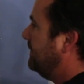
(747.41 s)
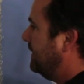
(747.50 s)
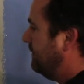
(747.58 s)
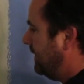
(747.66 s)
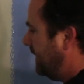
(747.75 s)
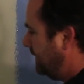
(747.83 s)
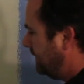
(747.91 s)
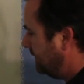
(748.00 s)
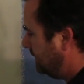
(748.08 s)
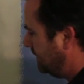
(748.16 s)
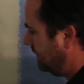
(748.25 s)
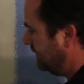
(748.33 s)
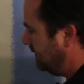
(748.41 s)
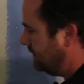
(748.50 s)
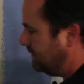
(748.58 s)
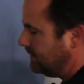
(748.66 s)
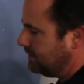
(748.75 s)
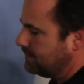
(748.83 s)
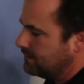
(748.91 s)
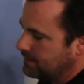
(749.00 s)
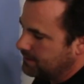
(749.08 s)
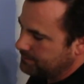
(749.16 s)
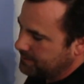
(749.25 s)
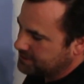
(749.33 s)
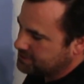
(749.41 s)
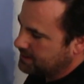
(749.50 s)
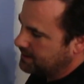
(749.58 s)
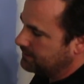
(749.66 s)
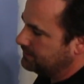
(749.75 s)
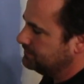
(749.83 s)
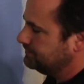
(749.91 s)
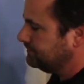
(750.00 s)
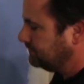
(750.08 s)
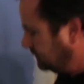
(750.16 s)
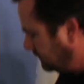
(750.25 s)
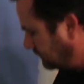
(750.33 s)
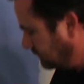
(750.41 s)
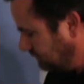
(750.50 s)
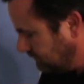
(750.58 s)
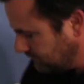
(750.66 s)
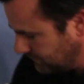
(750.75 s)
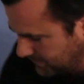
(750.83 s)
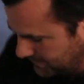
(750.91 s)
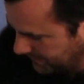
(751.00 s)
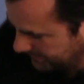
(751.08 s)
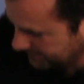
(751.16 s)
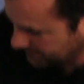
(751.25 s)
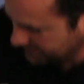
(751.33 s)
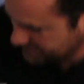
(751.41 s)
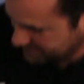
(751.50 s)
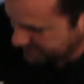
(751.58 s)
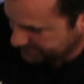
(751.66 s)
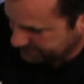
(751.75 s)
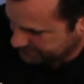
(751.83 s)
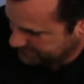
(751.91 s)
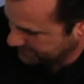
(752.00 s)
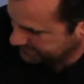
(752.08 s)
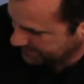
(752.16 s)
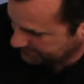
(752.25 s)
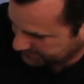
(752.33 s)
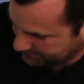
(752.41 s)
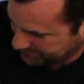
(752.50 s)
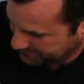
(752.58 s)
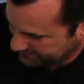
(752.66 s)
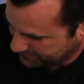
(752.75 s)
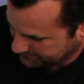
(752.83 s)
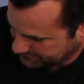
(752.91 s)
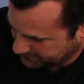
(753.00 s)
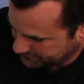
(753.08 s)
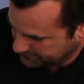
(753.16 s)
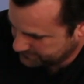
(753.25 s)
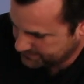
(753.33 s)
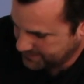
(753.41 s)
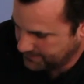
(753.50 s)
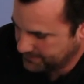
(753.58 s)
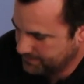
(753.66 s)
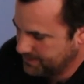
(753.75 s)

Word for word: bit of mud on my trowel. I can always leave, take that little bit there too, down the